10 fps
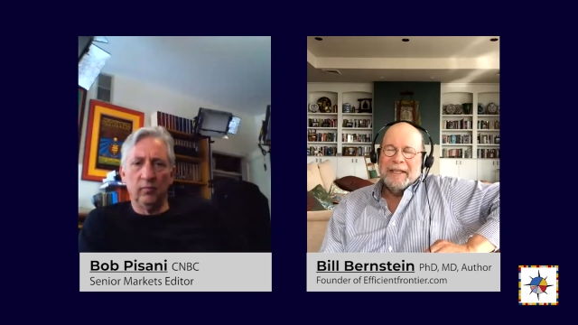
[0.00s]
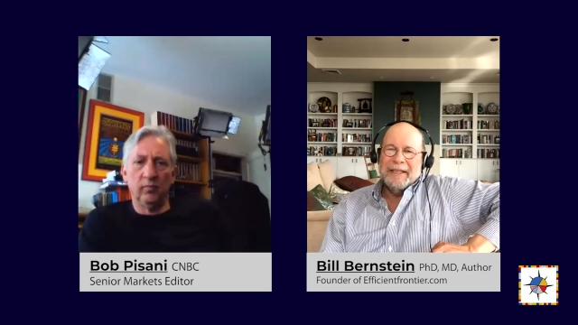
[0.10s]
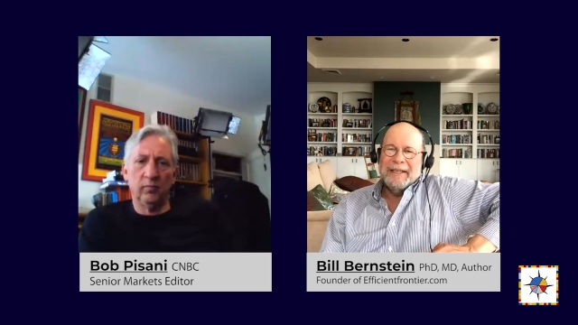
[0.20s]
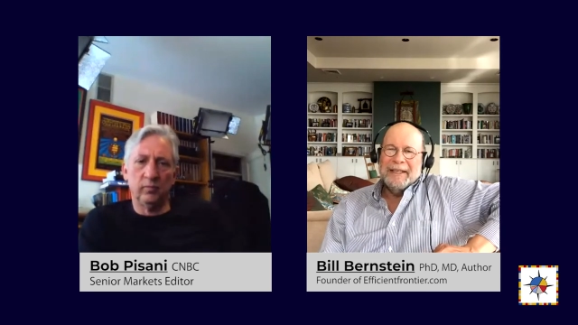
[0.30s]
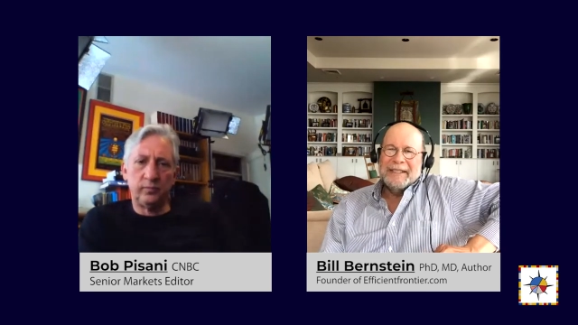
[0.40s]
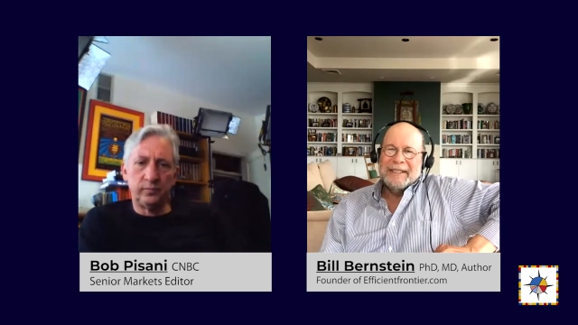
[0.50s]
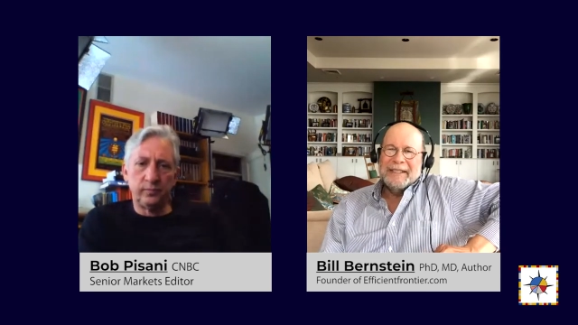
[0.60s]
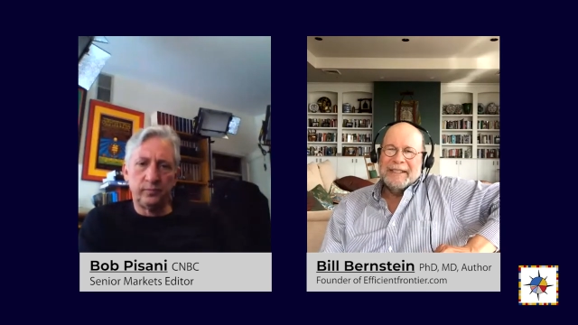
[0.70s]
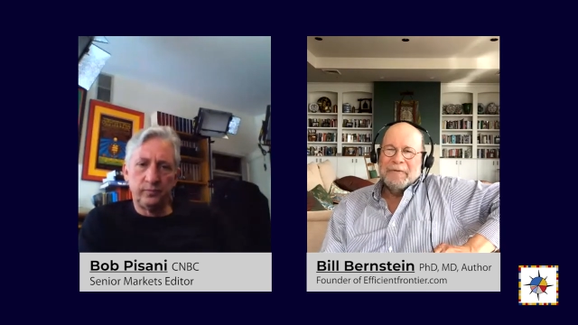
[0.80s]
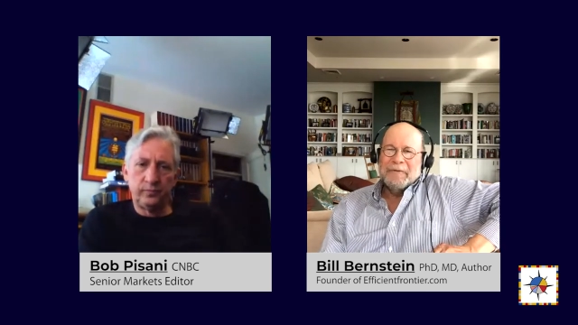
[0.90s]
Speaker 1: it, it's
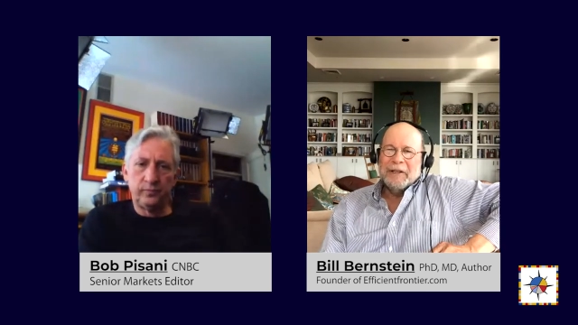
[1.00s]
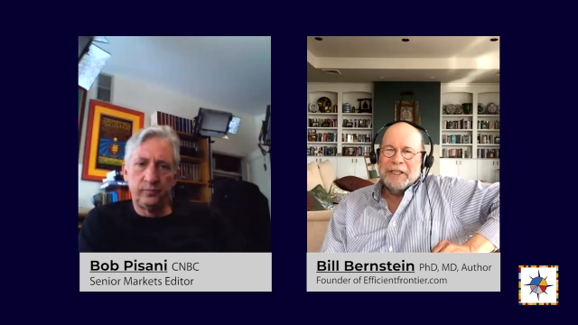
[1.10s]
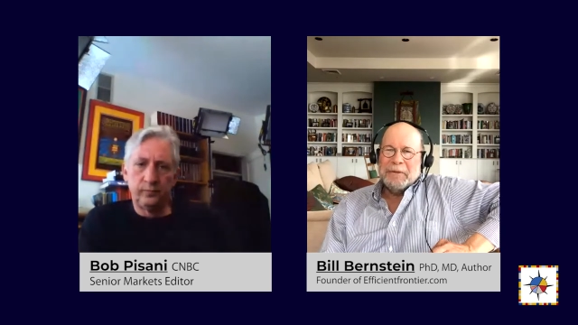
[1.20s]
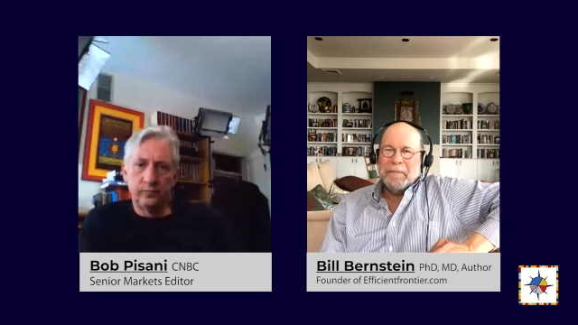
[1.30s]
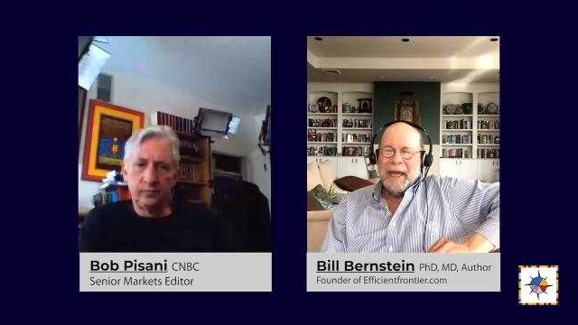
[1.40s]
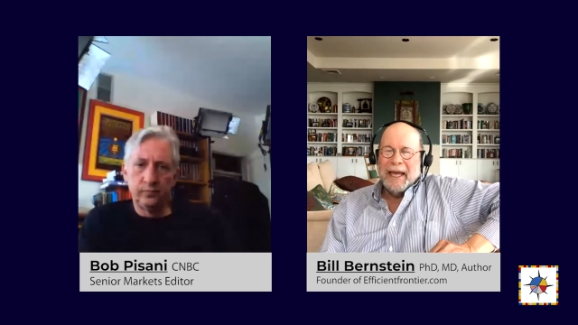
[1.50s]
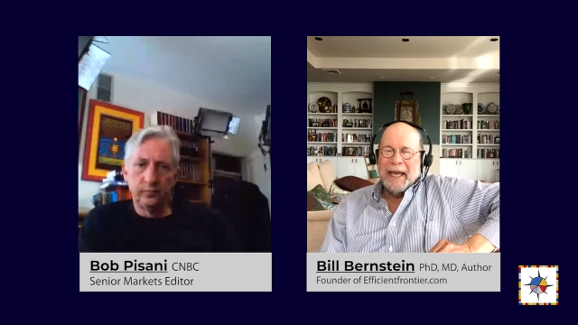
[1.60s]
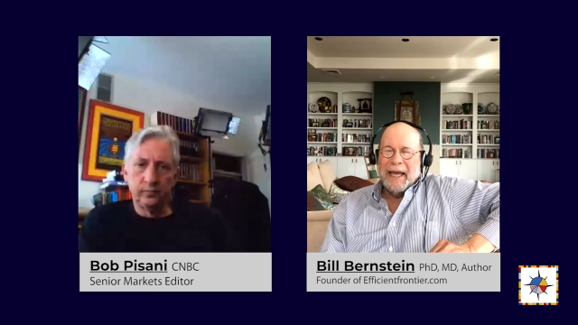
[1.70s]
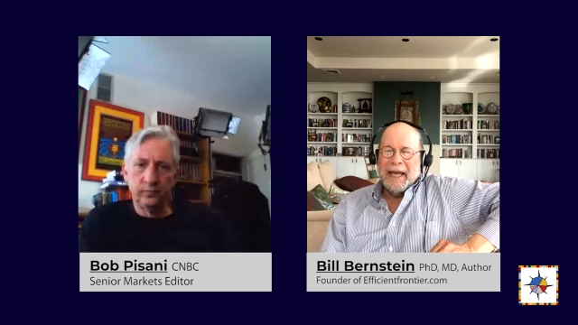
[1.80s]
it really depends